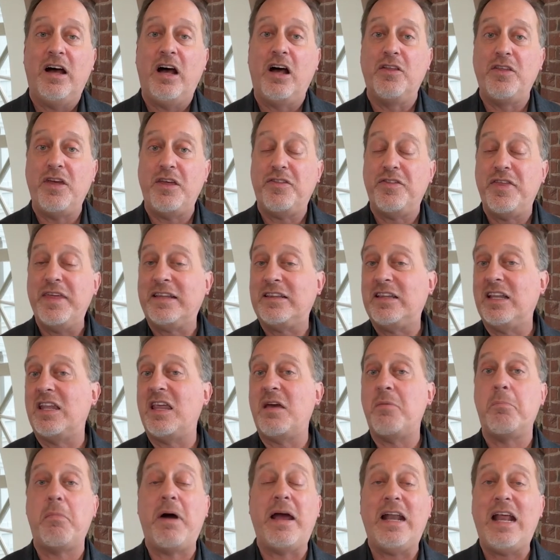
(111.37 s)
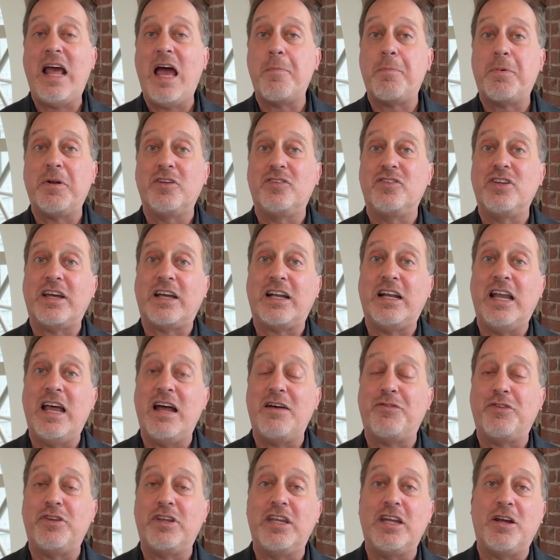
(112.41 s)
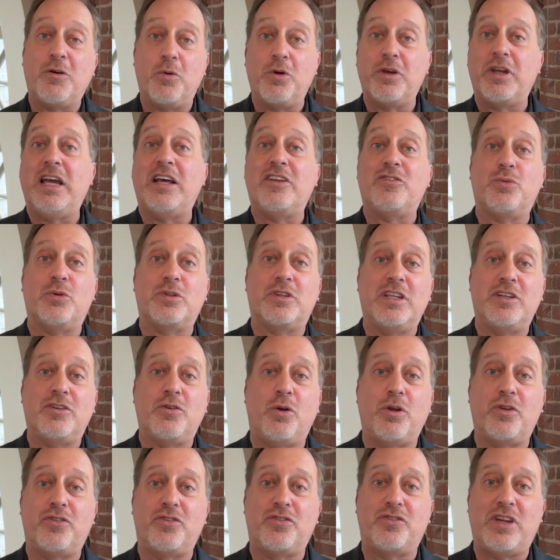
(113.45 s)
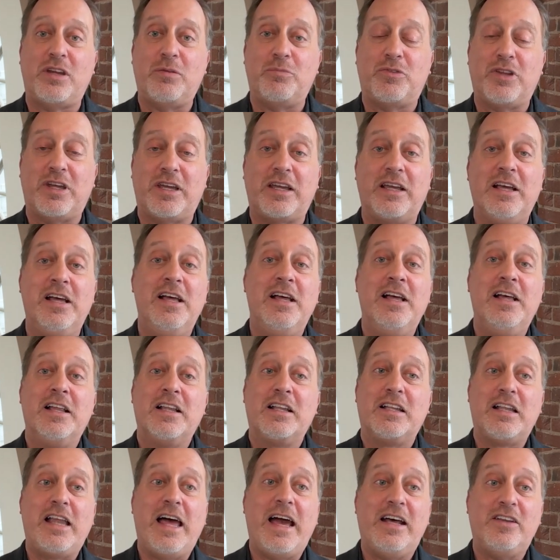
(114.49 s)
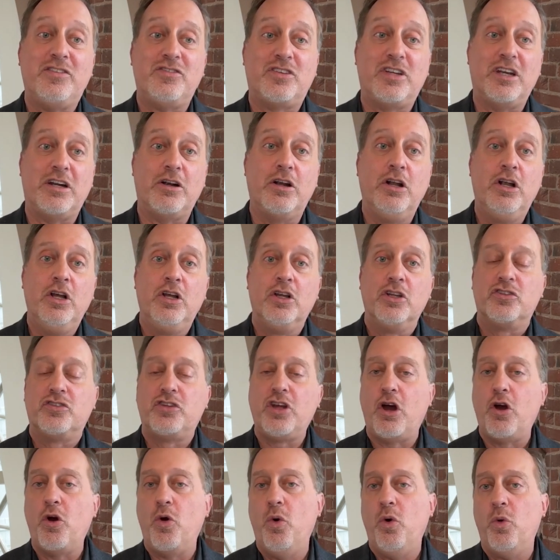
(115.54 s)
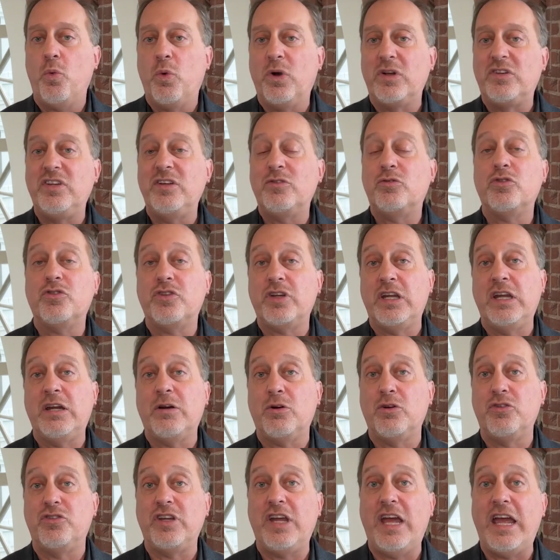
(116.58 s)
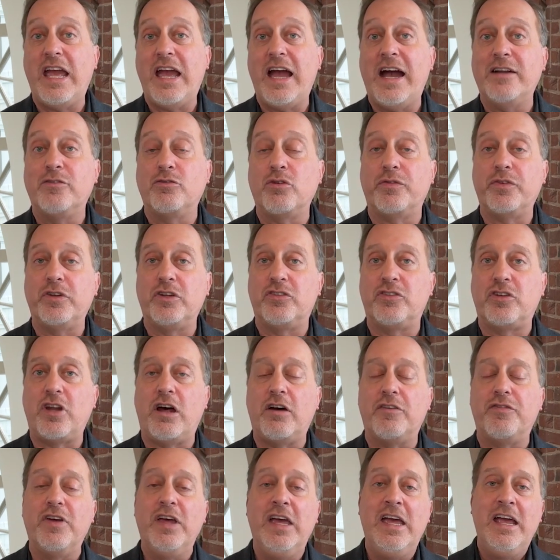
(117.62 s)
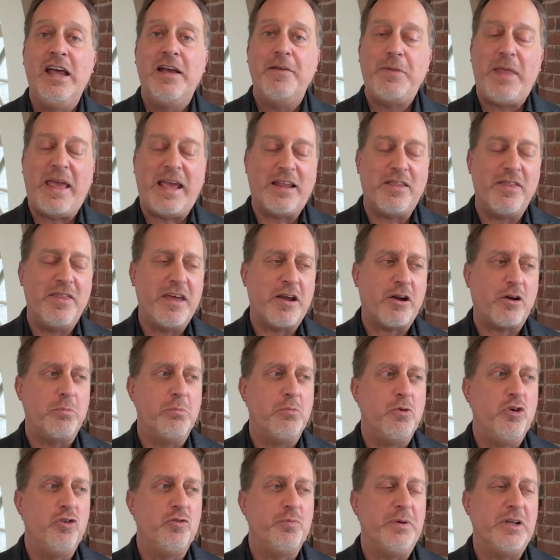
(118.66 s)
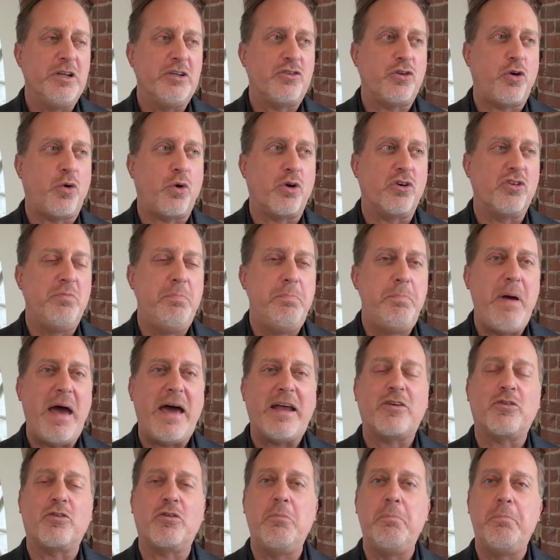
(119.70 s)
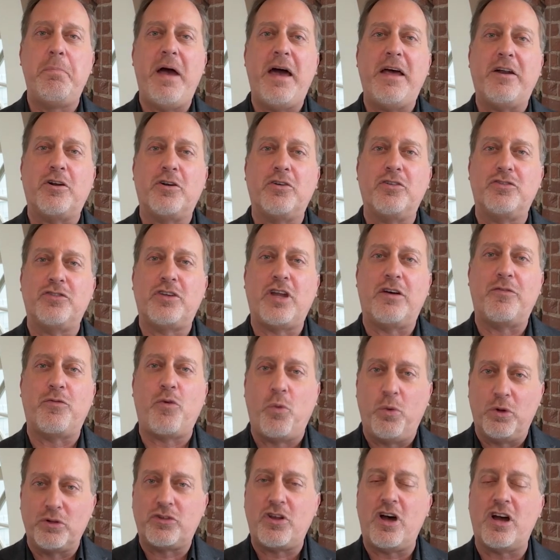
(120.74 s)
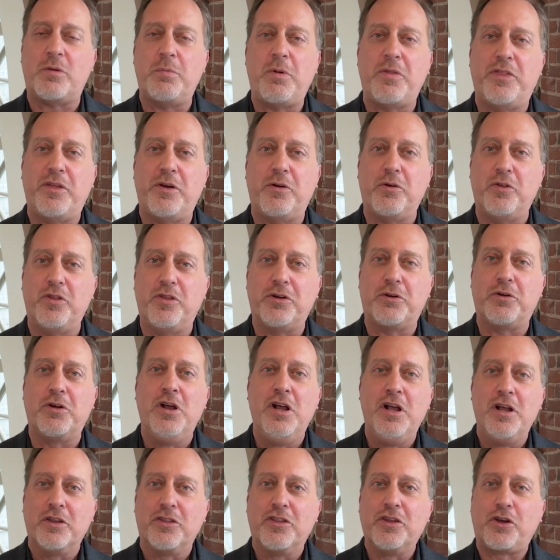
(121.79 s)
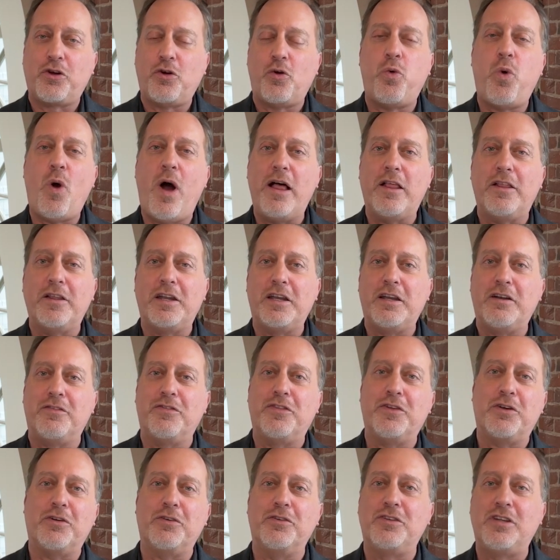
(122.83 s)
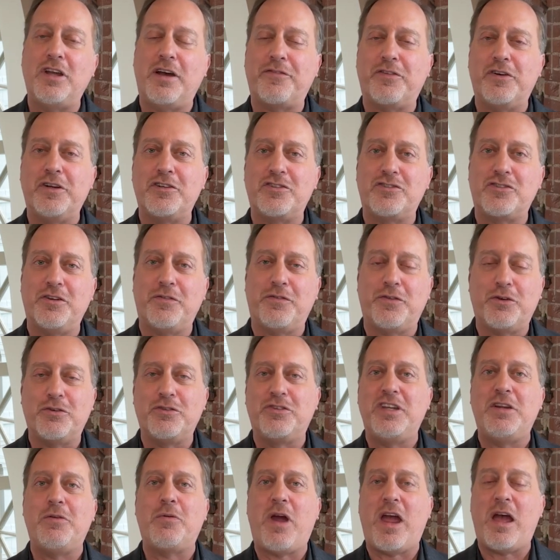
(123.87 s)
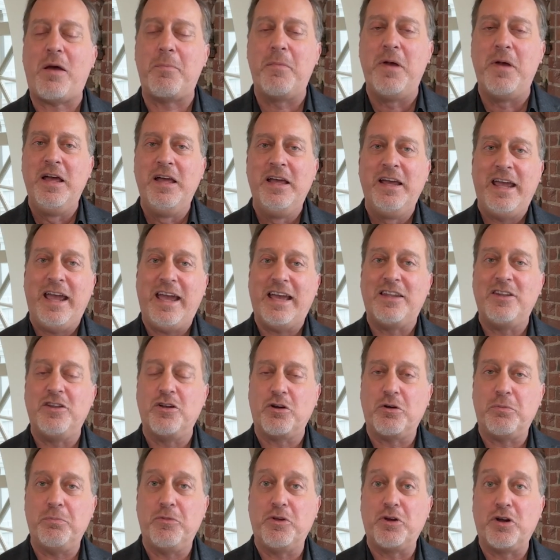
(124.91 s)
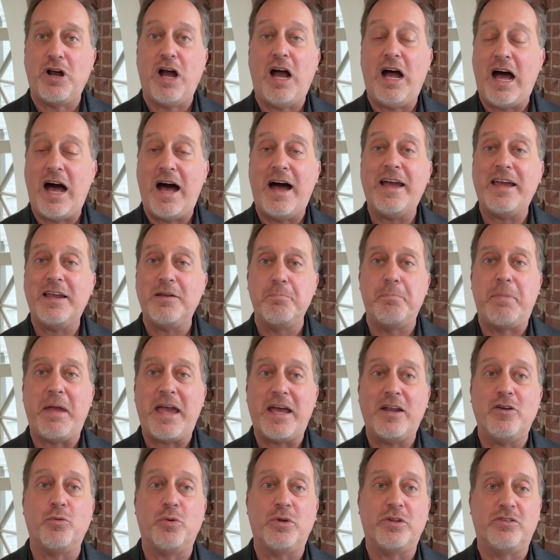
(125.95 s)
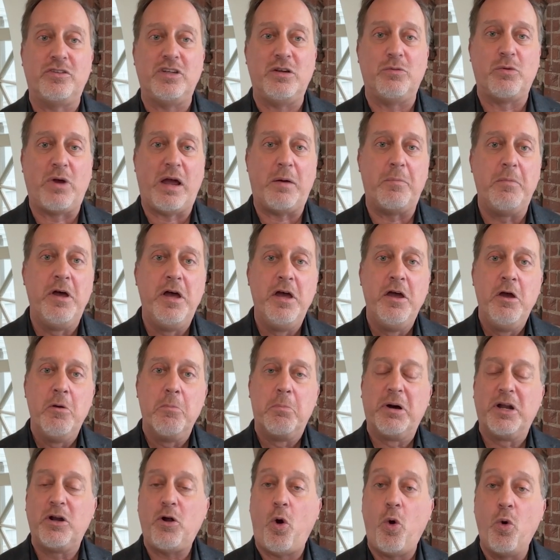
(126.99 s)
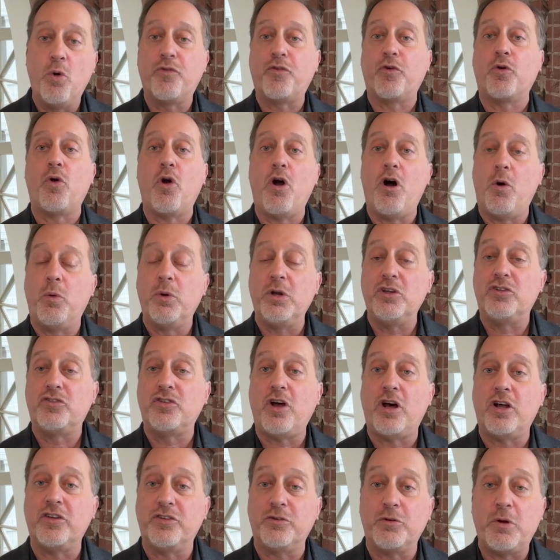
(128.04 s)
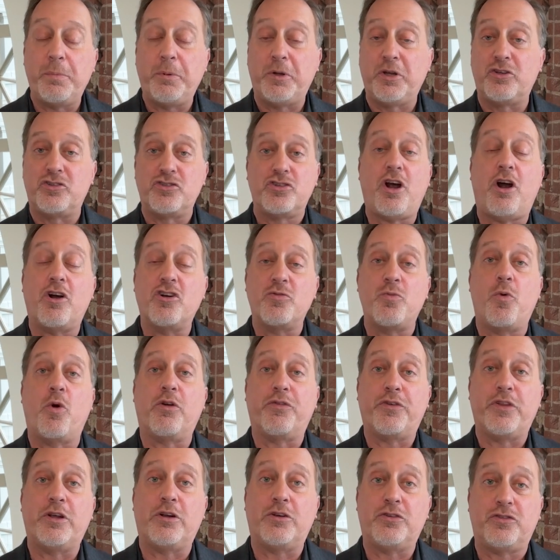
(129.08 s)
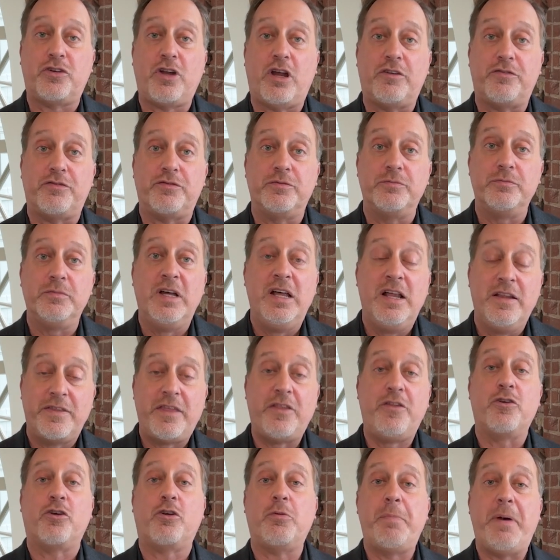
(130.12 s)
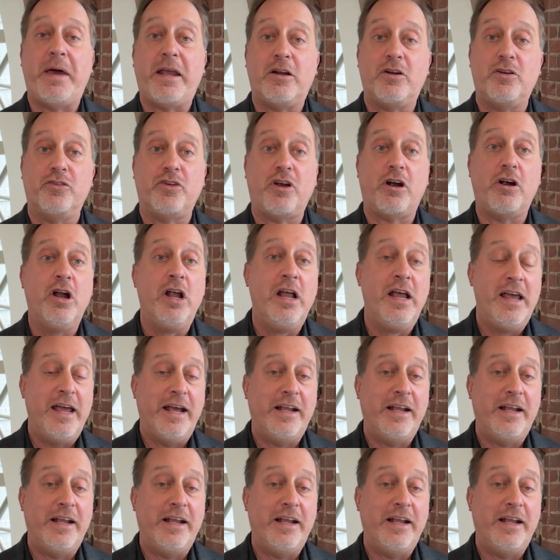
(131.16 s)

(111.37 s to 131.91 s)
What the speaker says: They think that might happen in the second half of the year. Well, guess what? They told us the same thing last year. So what's interesting here is the AI-driven stuff and their movement towards better and better stuff. Well, we'll talk about the quality of their definition of their DRAM and their high bandwidth DRAM. But overall, what you saw is they're able to charge more for their stuff than their competitors are.